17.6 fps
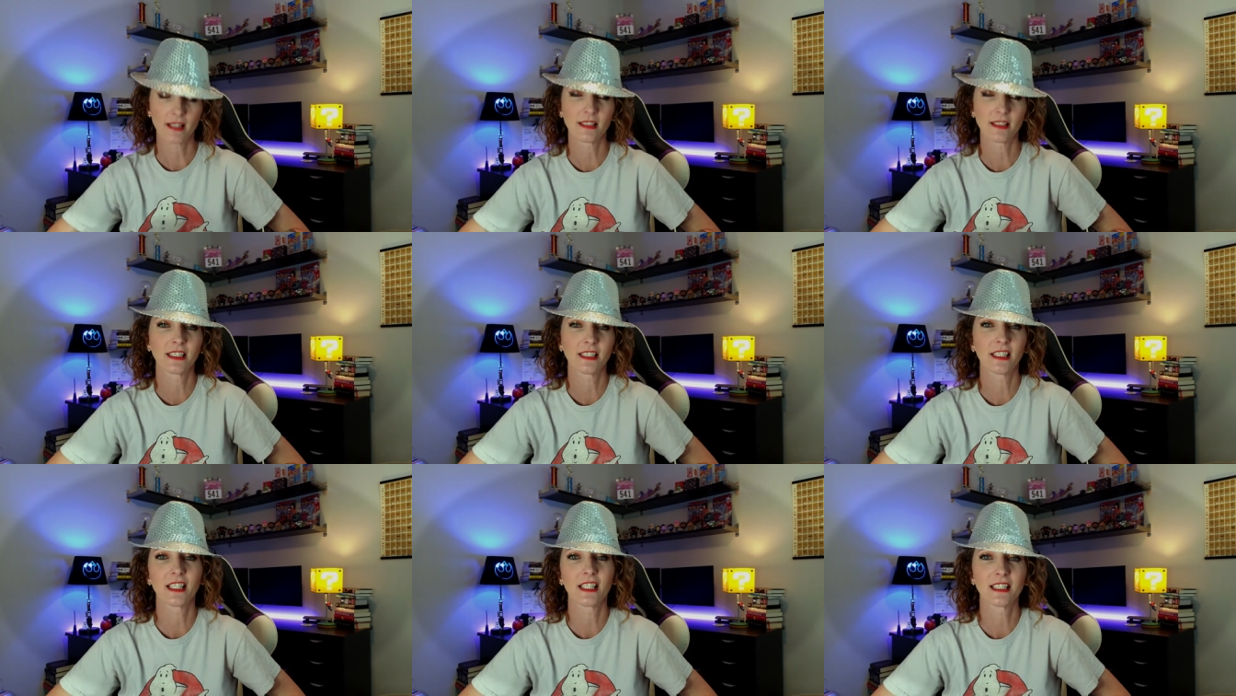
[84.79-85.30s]

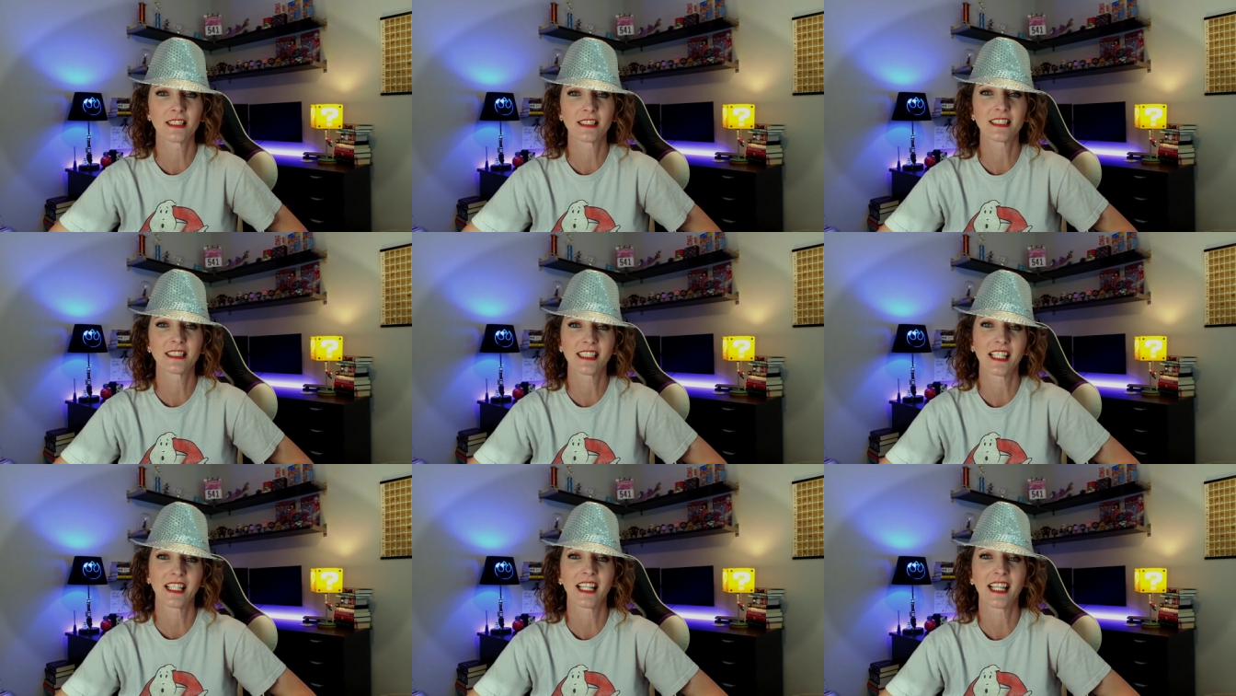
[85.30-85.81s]
as good as
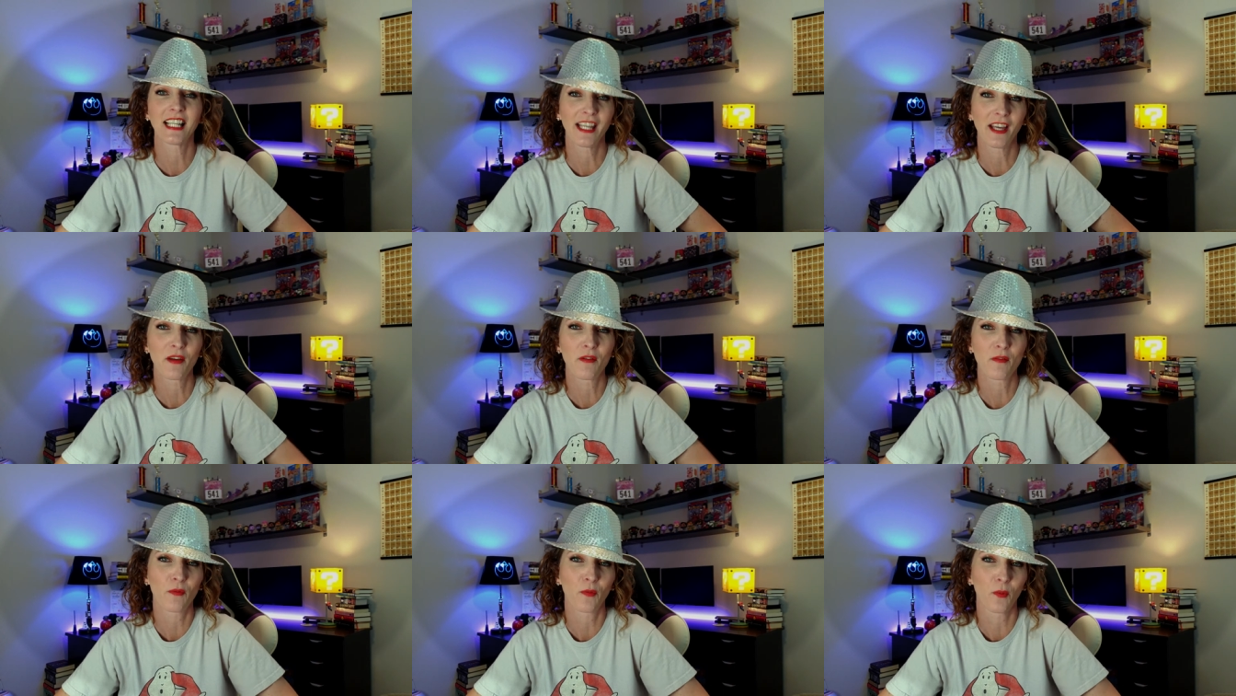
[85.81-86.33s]
it's gonna
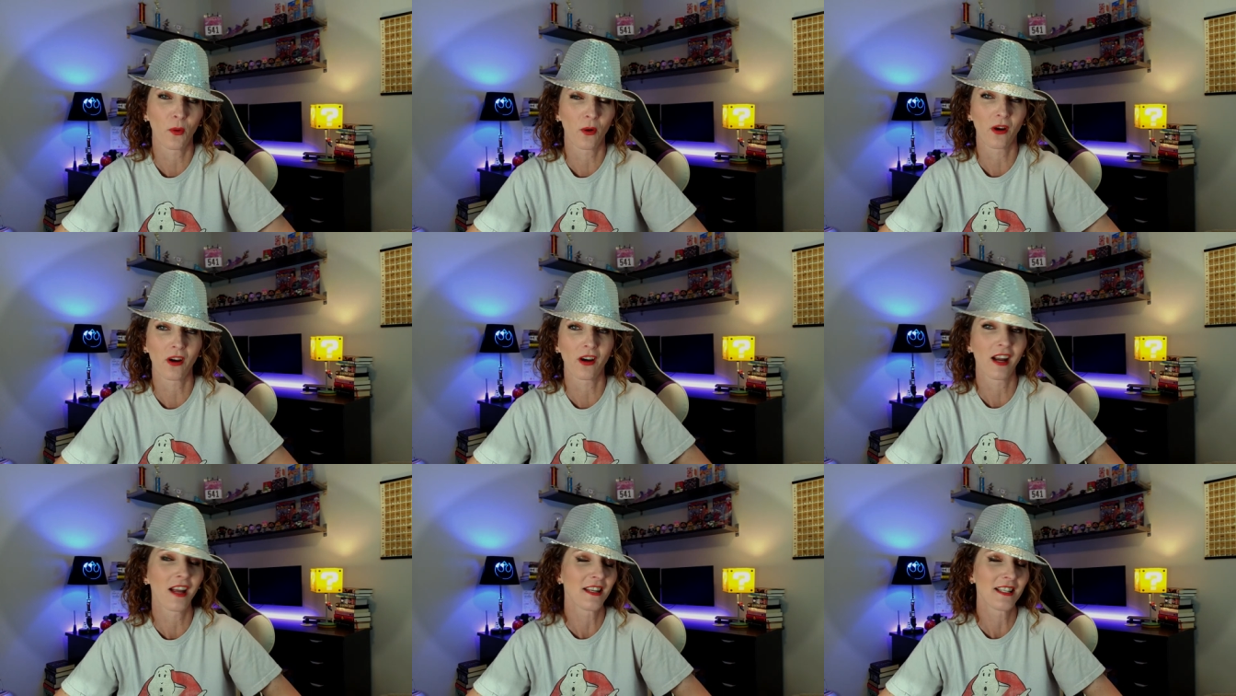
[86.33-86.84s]
get
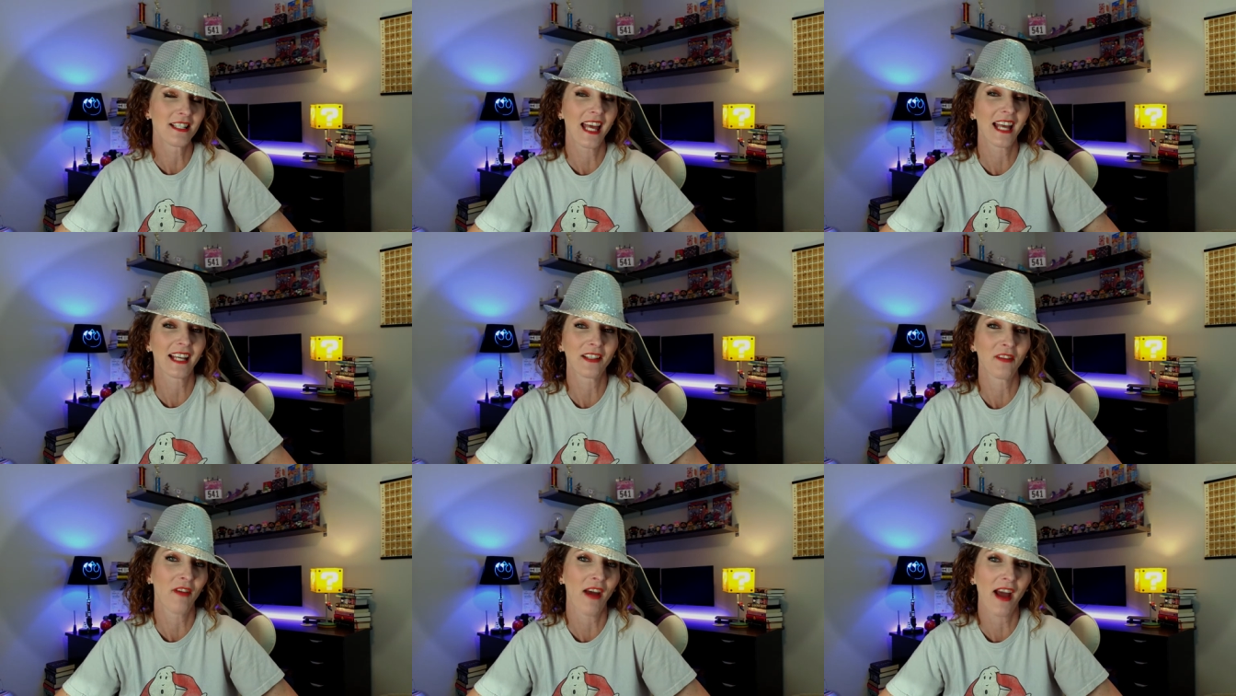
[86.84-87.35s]
for a
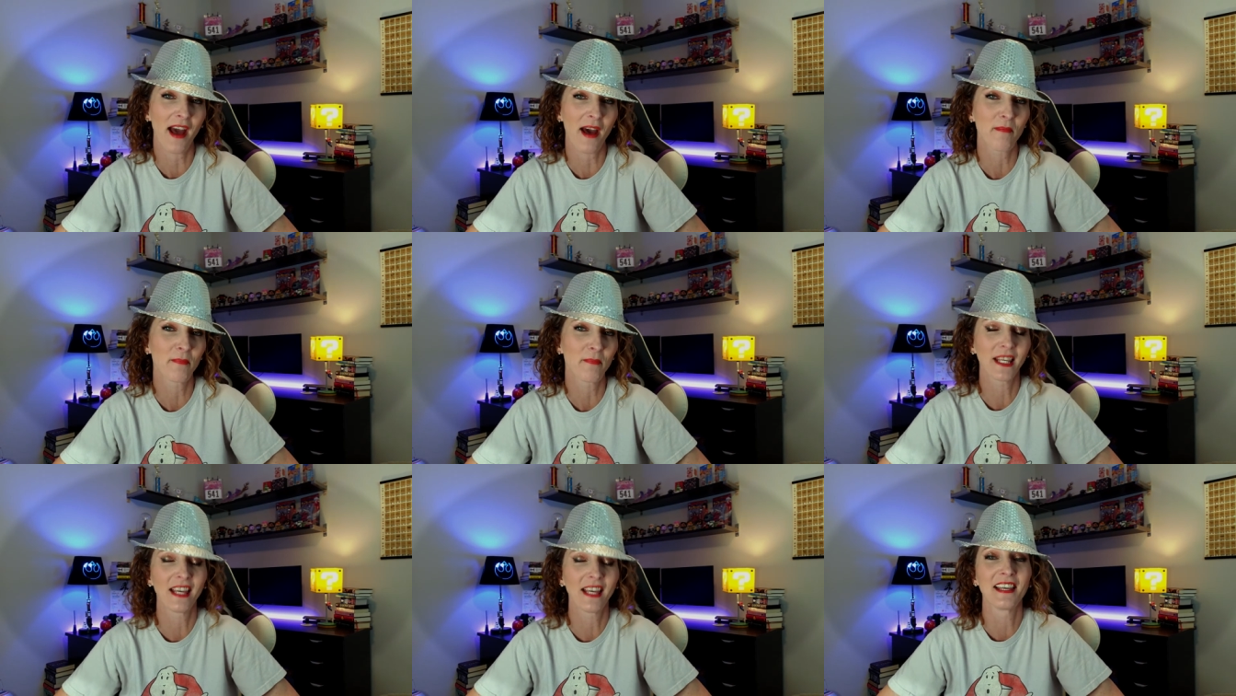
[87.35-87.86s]
detective
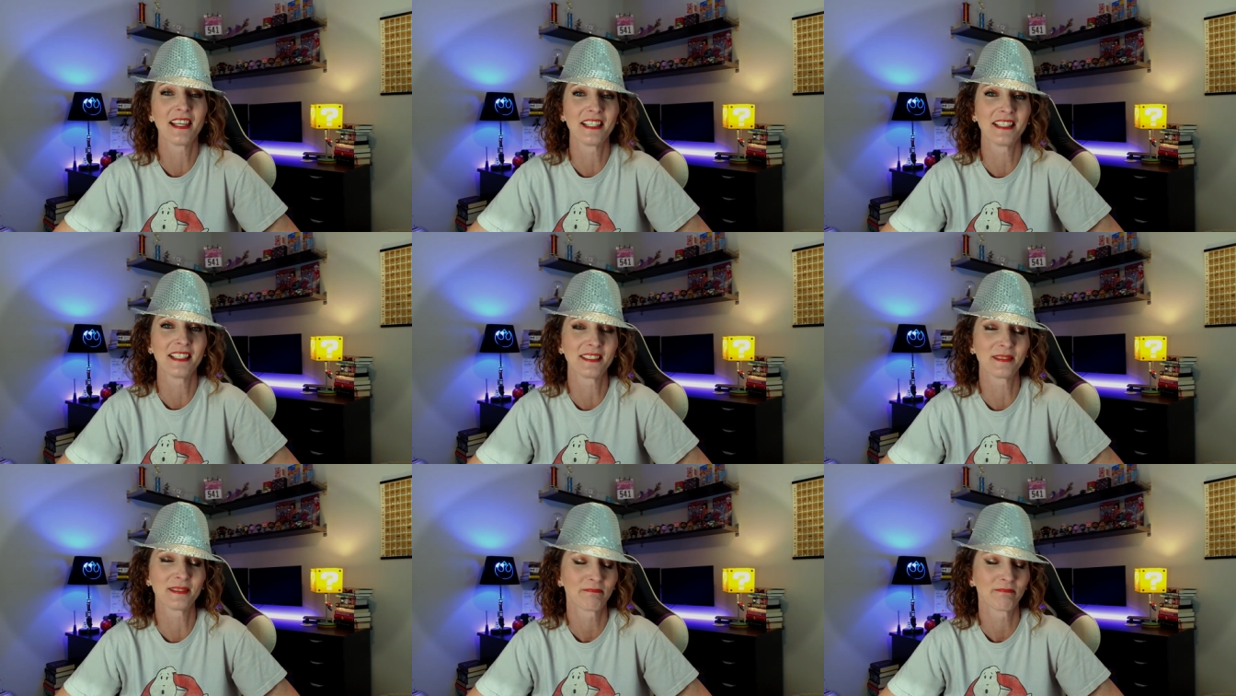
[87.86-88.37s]
hat
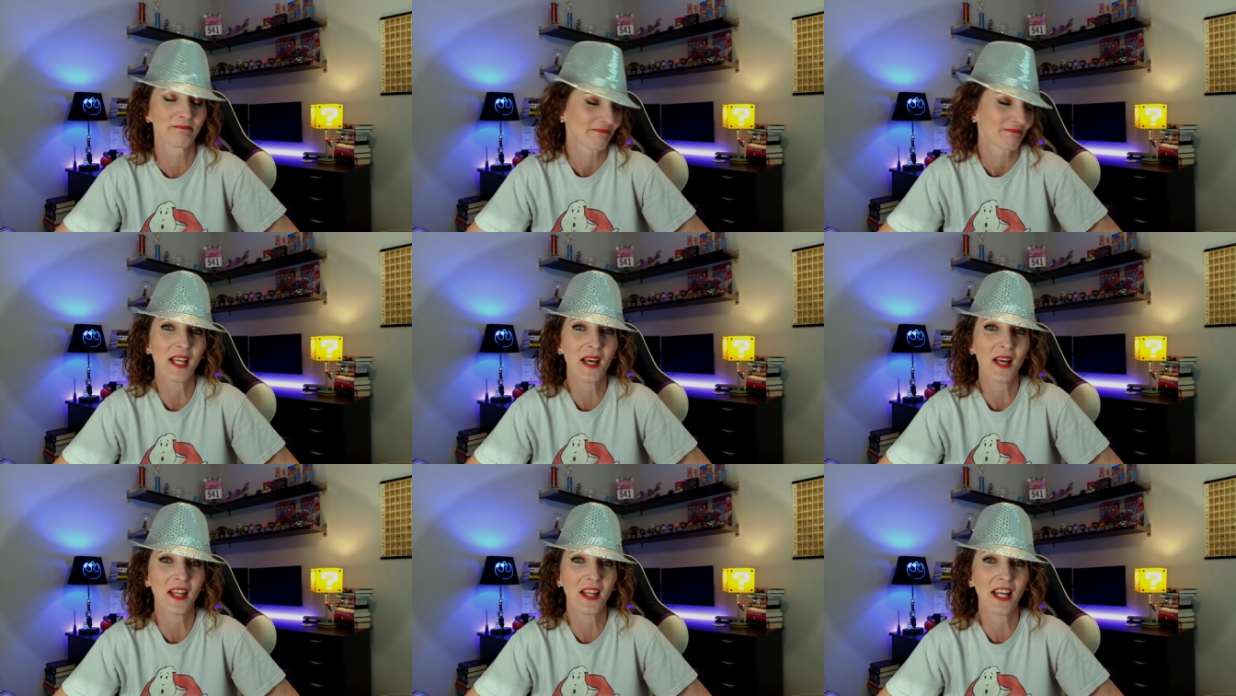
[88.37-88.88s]
because
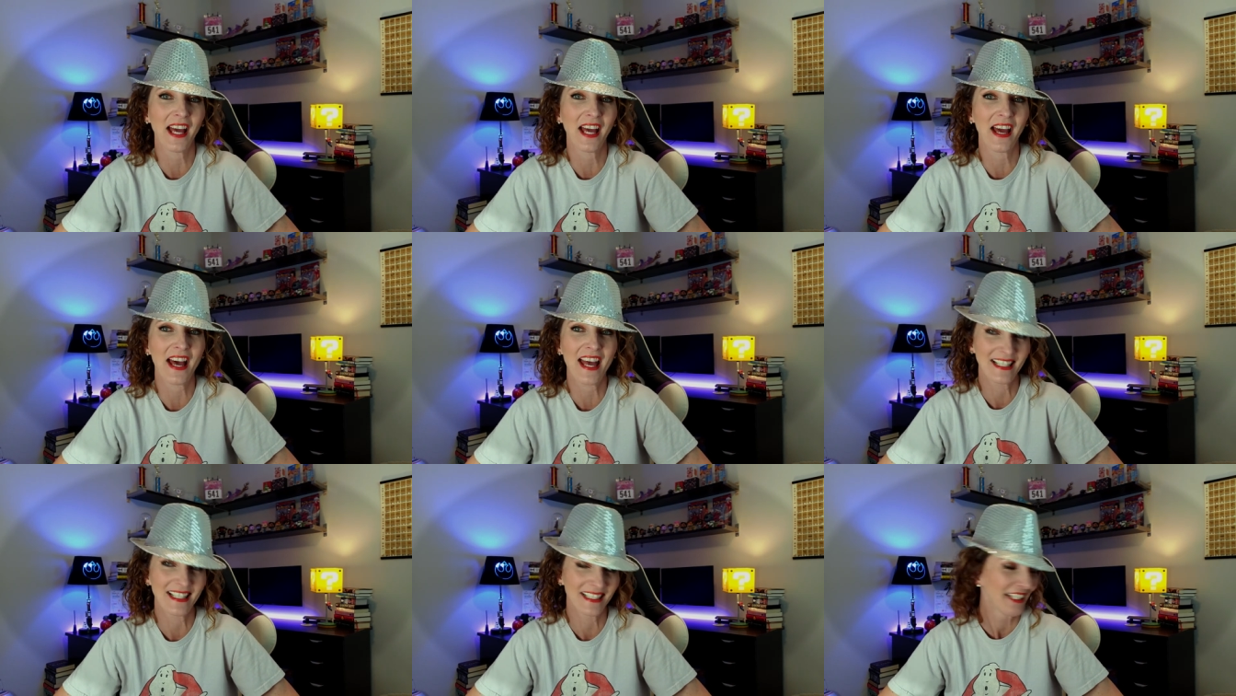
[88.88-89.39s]
it's all I
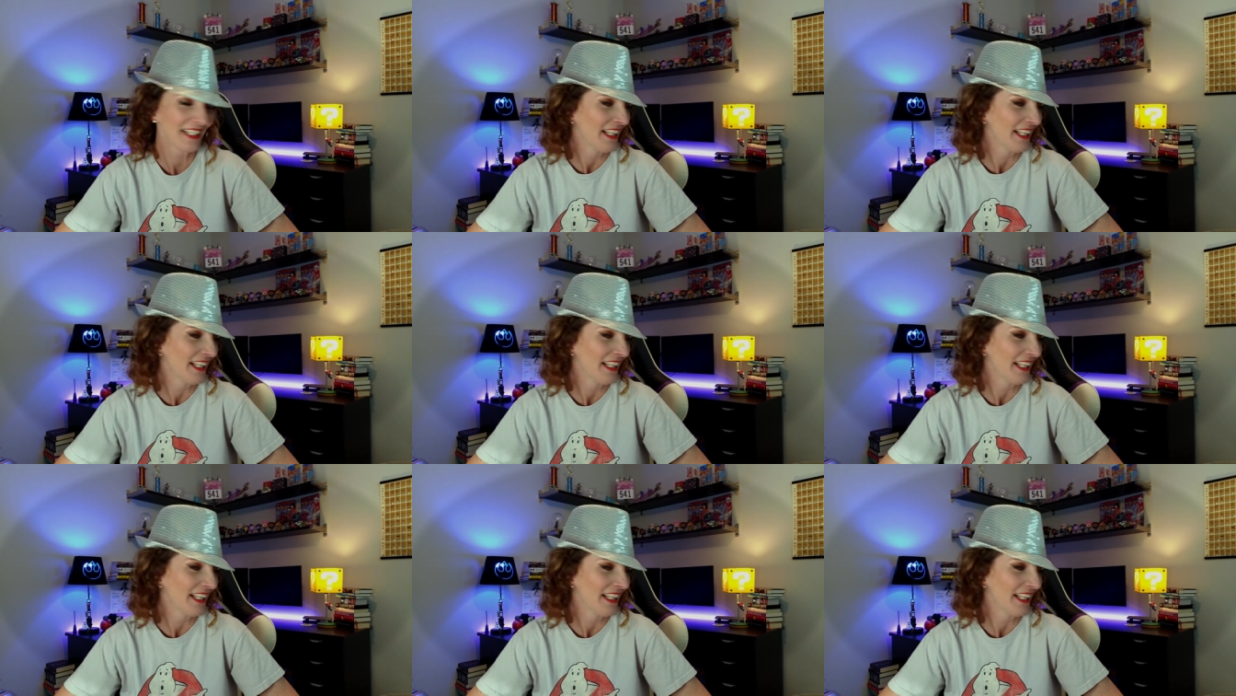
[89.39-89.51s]
got.